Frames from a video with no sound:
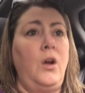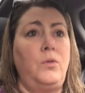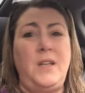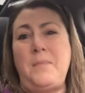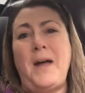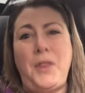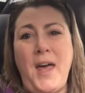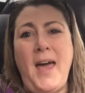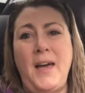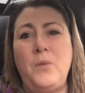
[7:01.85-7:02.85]
did my
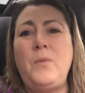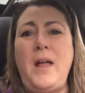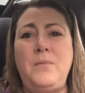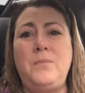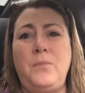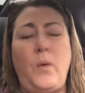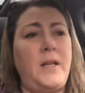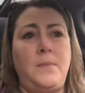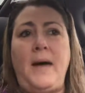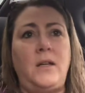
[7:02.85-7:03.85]
thing and
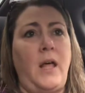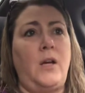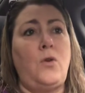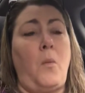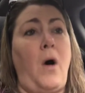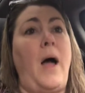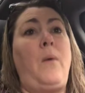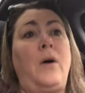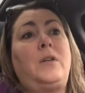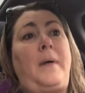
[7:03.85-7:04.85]
went to bed like normal. I
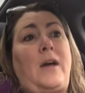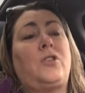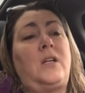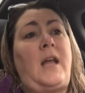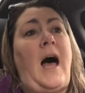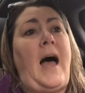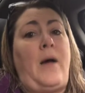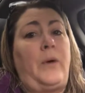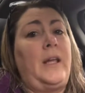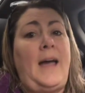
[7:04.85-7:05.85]
wound up actually not
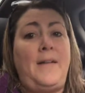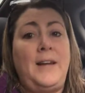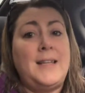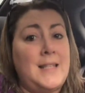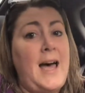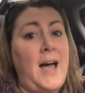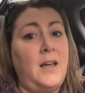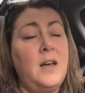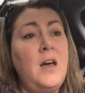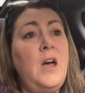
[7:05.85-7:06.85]
really having a snack
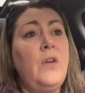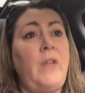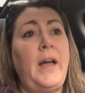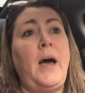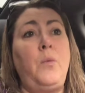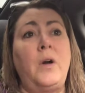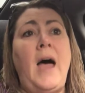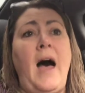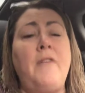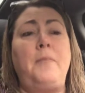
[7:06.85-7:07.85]
like I would
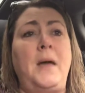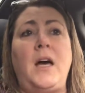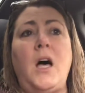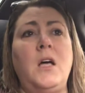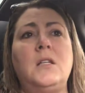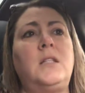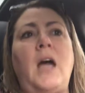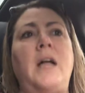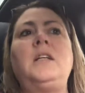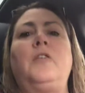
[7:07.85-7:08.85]
have, because the
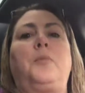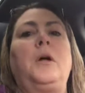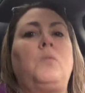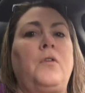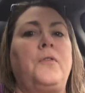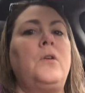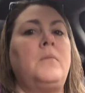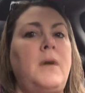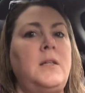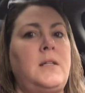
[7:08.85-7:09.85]
idea of putting more food
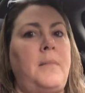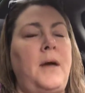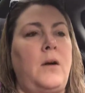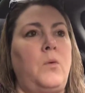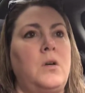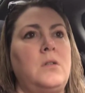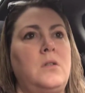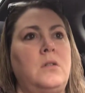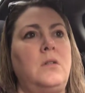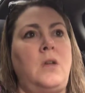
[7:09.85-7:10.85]
in my stomach
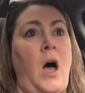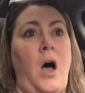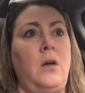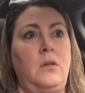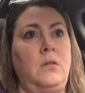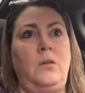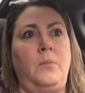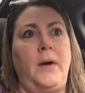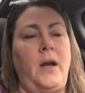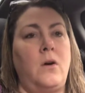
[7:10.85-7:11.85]
was no
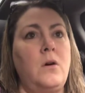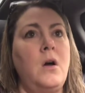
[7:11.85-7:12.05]
bueno.